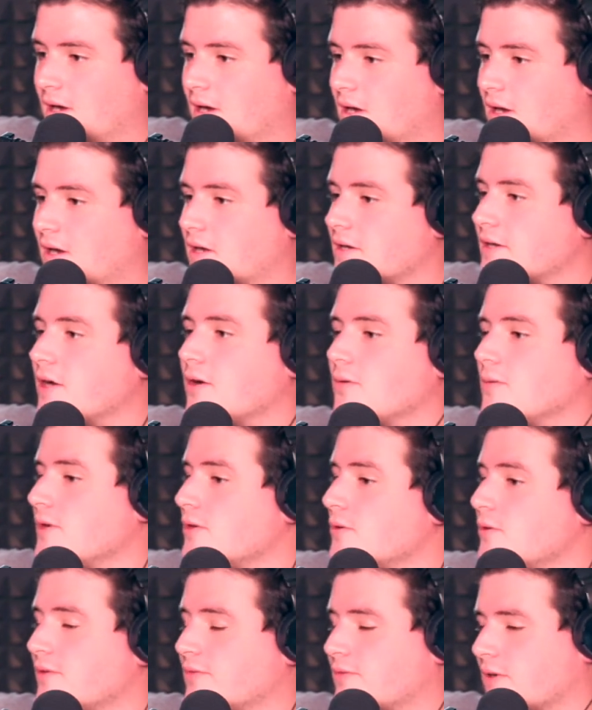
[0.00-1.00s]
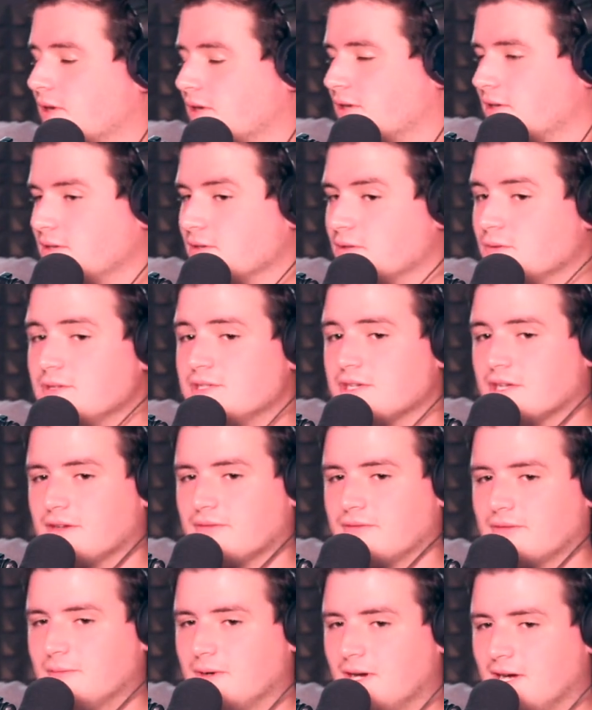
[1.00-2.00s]
No, we knew each
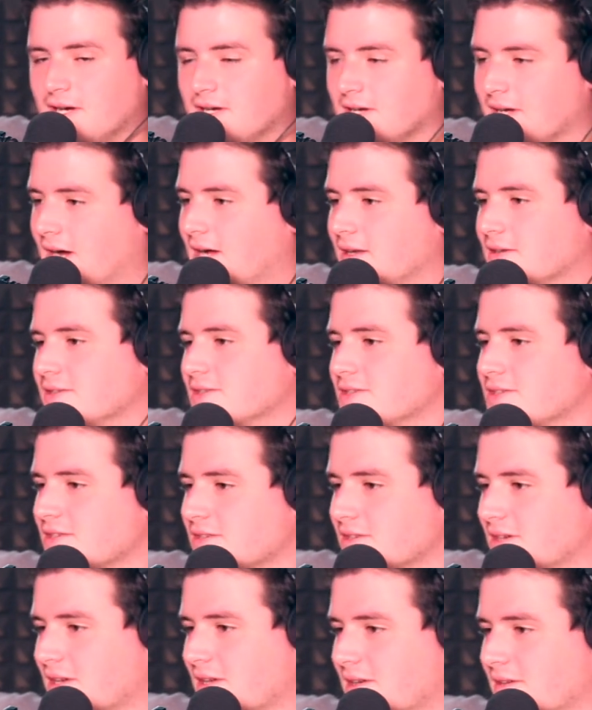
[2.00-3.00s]
other from college. And